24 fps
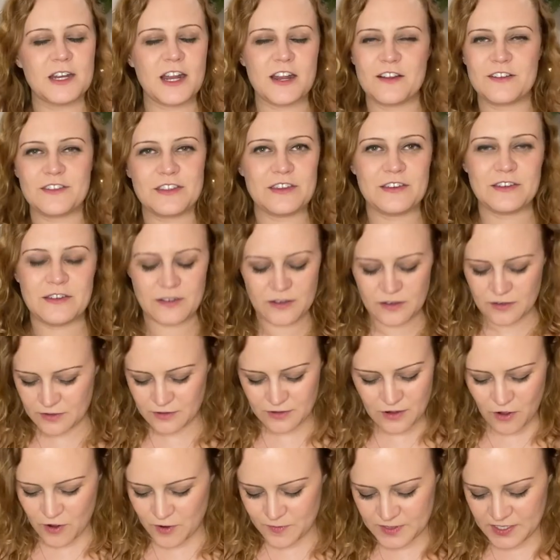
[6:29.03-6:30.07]
and I
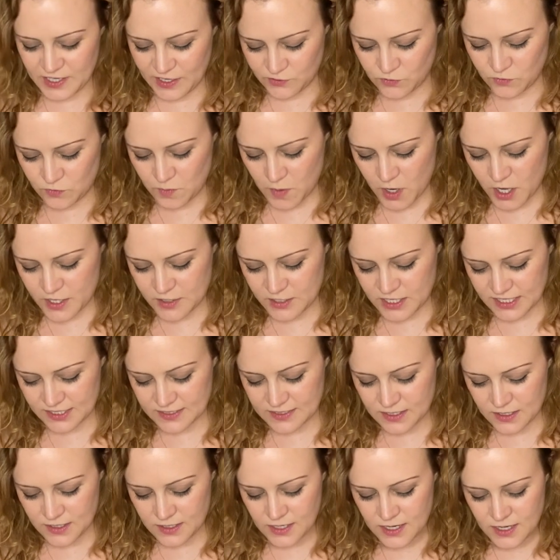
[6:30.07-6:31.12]
are obsessed with Marnie
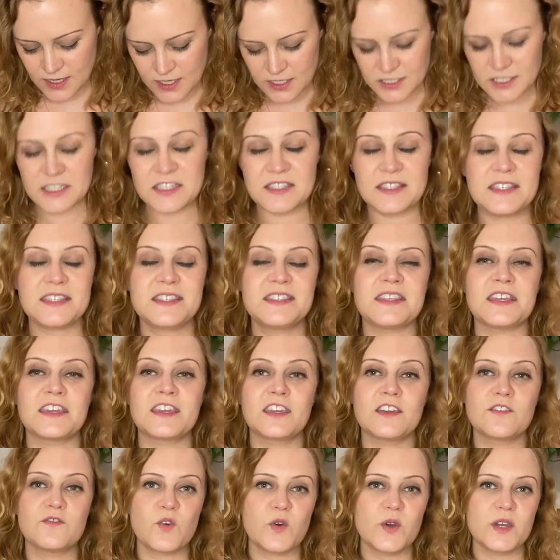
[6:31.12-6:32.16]
Nixon. She's the
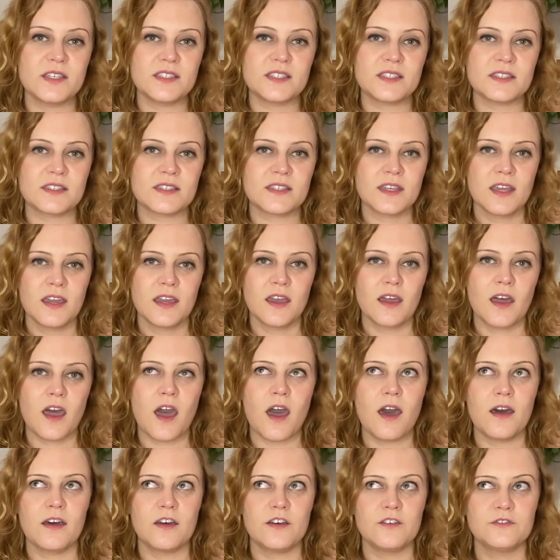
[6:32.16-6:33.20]
singing voice
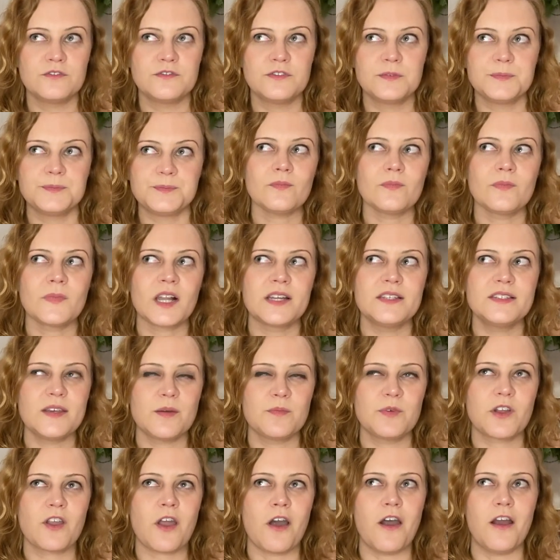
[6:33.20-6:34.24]
of
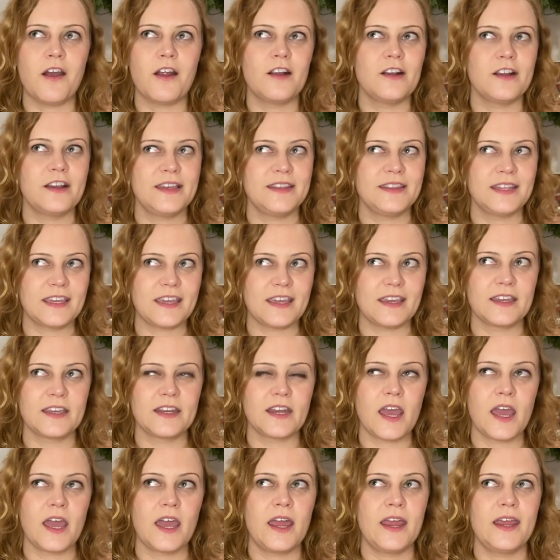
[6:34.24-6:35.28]
Deborah Carr in The King
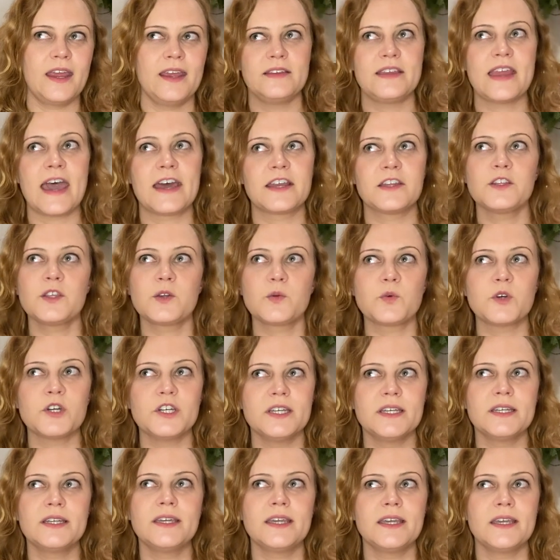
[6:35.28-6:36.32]
and I, Natalie
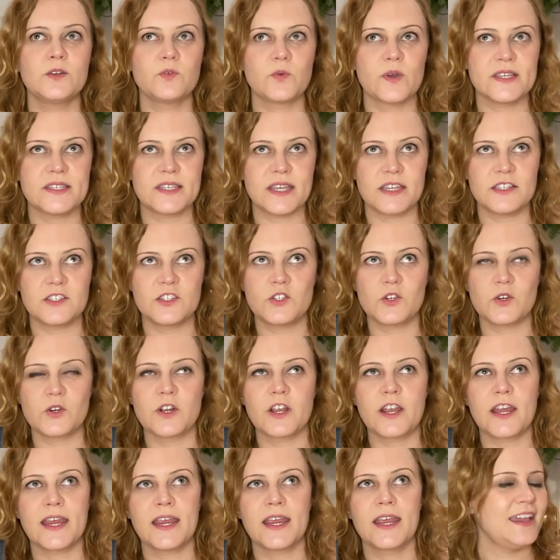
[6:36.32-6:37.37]
Wood in West Side
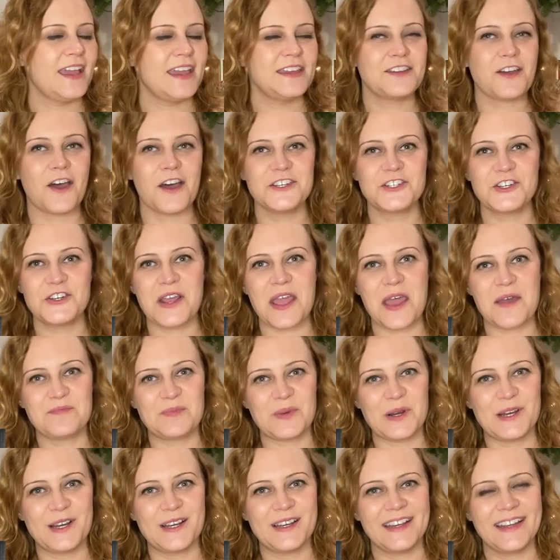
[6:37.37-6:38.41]
Story, and Audrey
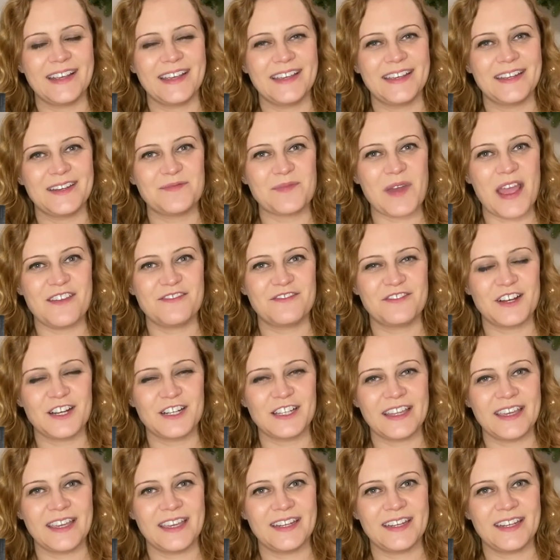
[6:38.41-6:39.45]
Hepburn in My Fair
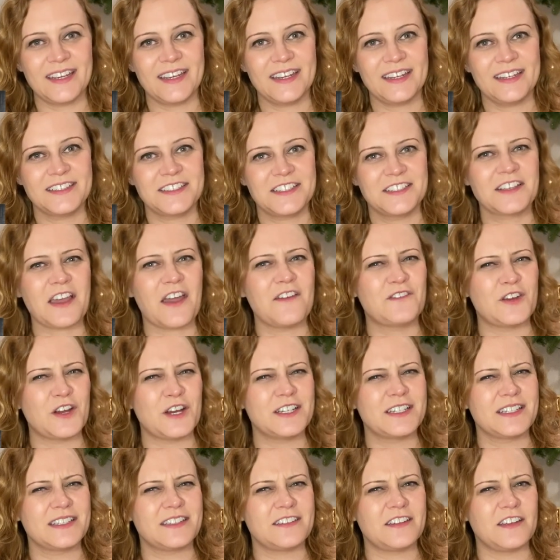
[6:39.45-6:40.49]
Lady. She's got a
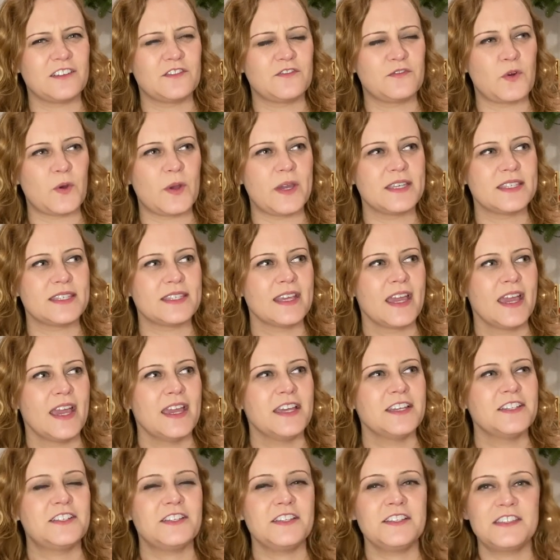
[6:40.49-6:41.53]
very distinct voice.
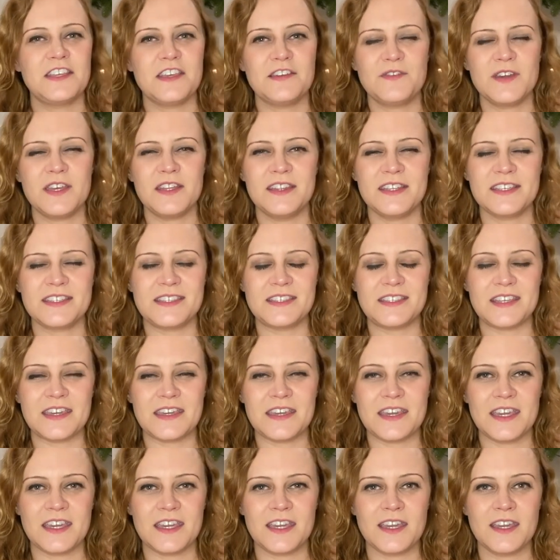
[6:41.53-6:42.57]
She's even the
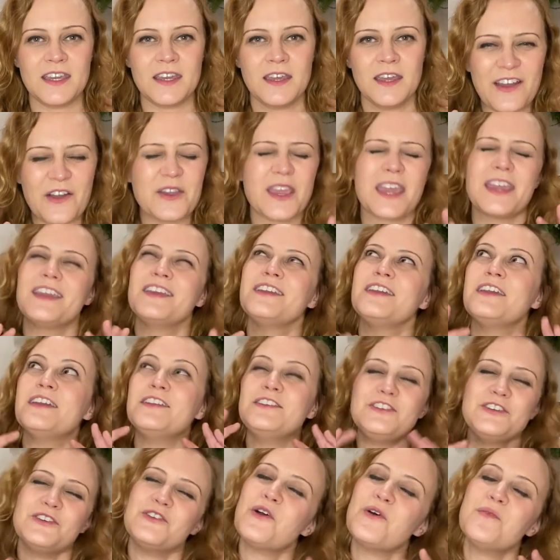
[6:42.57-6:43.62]
singing... Okay,
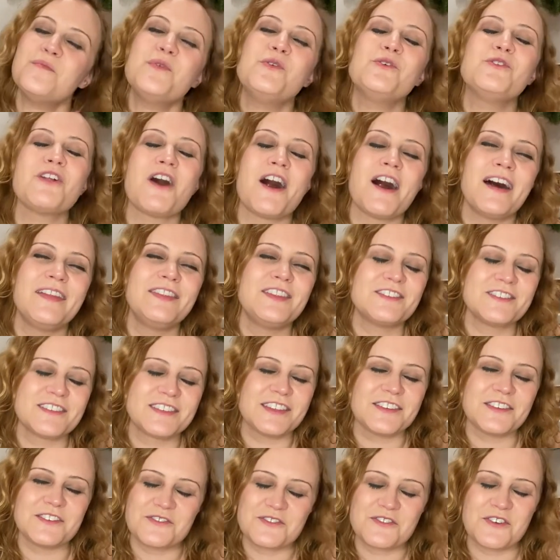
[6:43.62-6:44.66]
in, you know Mulan, there's
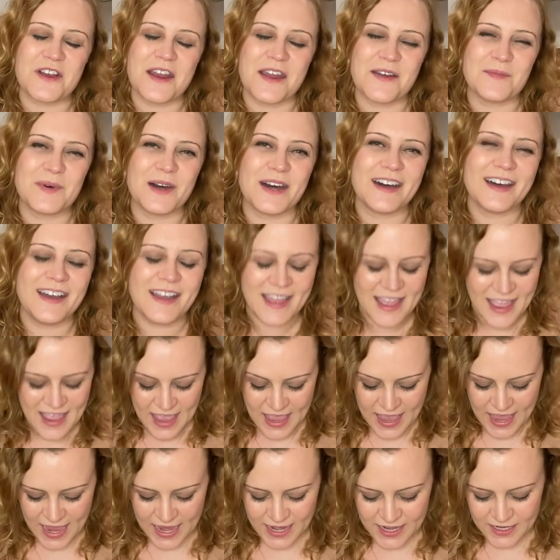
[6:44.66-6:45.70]
the little grandma,
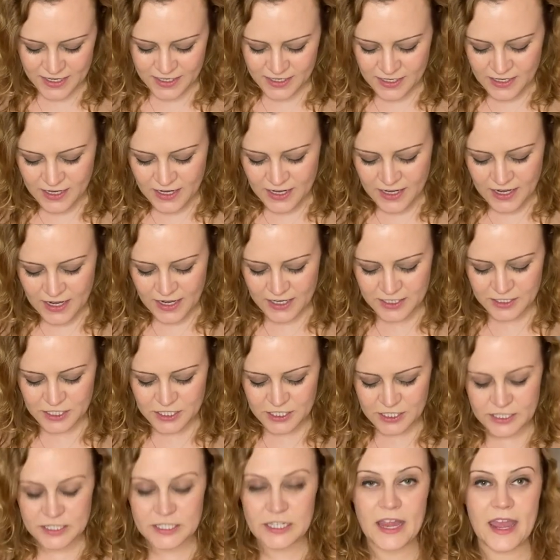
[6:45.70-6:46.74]
and
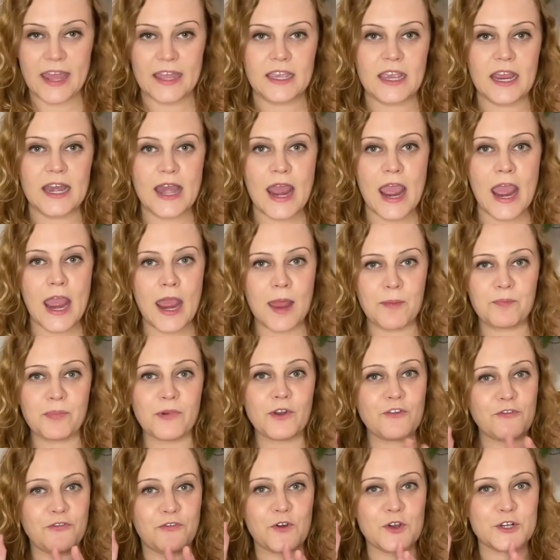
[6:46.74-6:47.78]
she's like, an
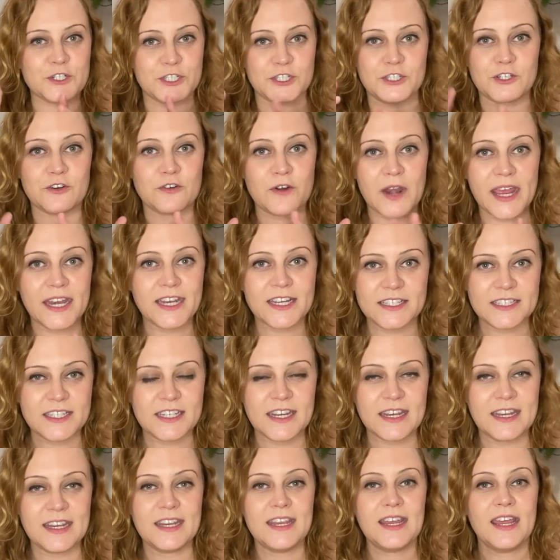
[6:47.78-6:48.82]
apple for
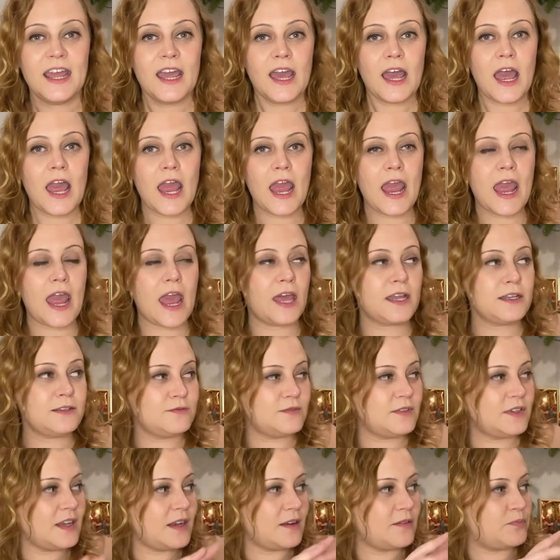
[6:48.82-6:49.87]
serenity, a
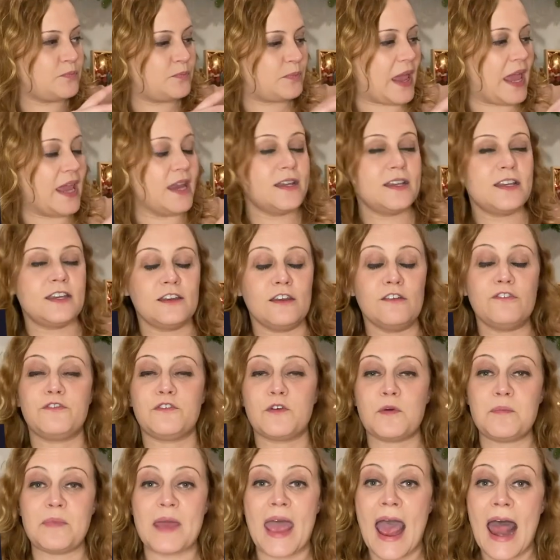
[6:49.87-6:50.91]
pendant
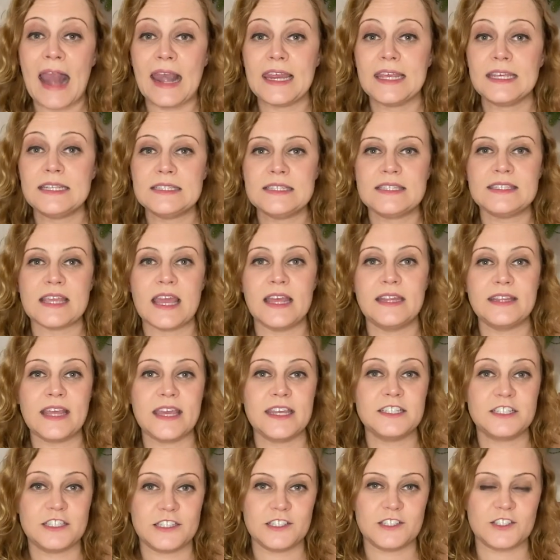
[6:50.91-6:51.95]
for balance, and
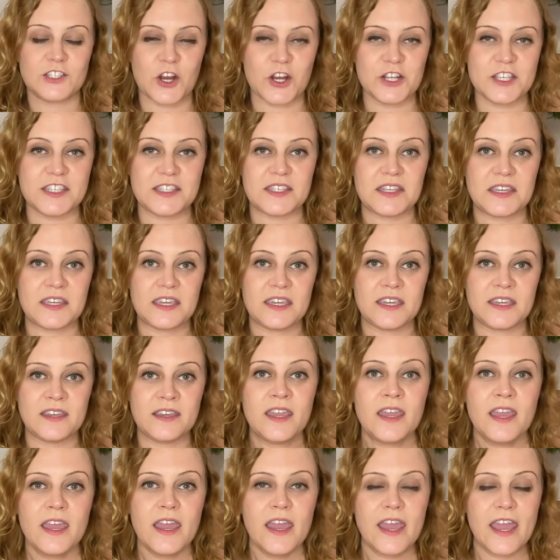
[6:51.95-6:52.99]
then she starts
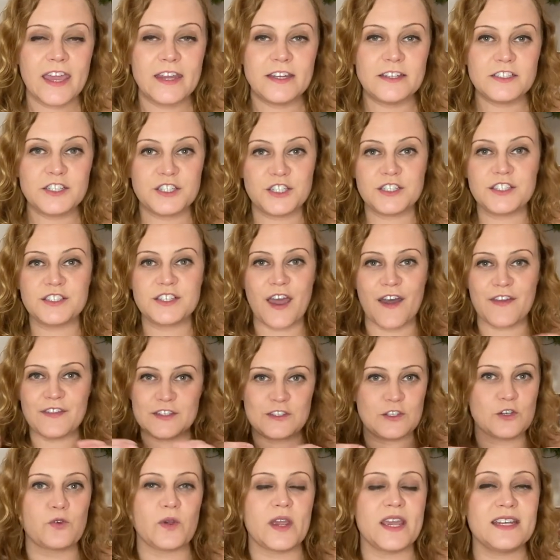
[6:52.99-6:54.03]
singing, and she's got
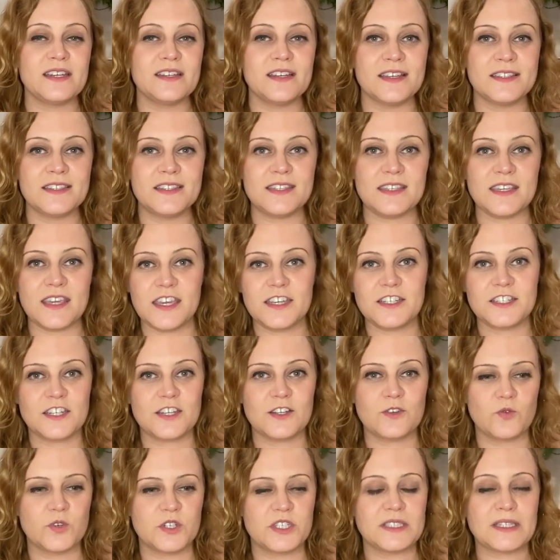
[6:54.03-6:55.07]
this great
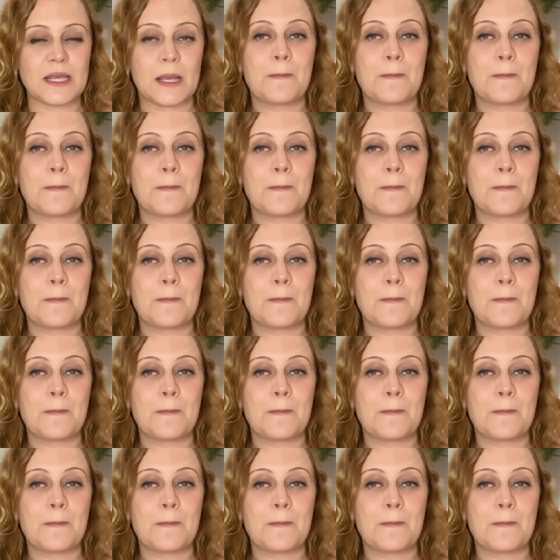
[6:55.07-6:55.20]
enunciation where she's